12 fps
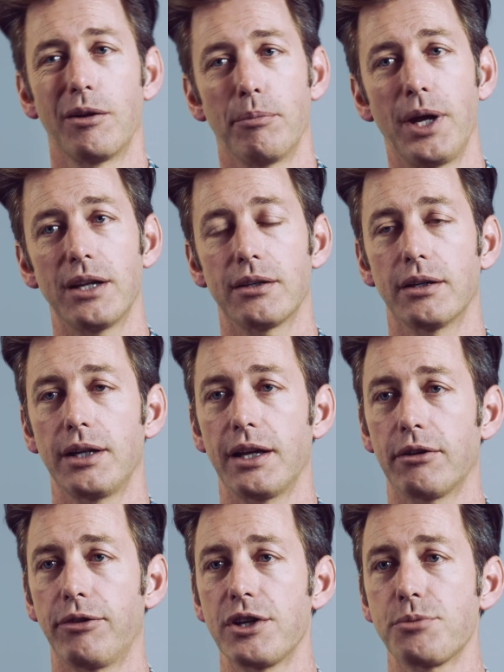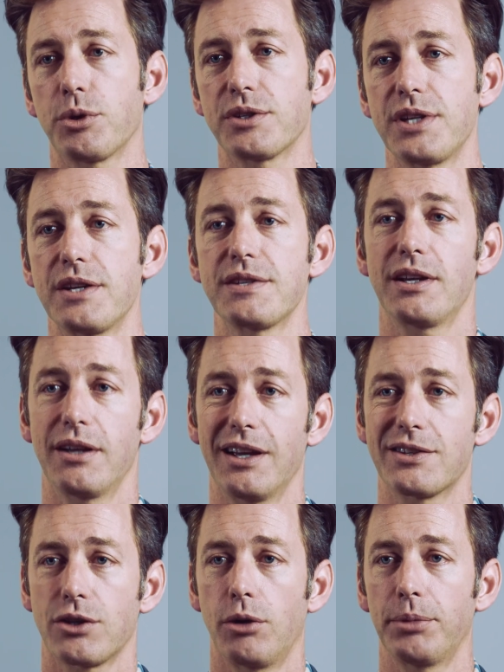But like Facebook says,
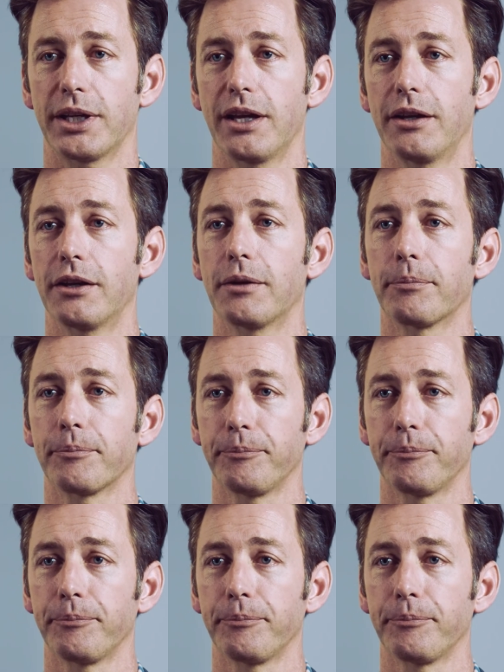it's complicated.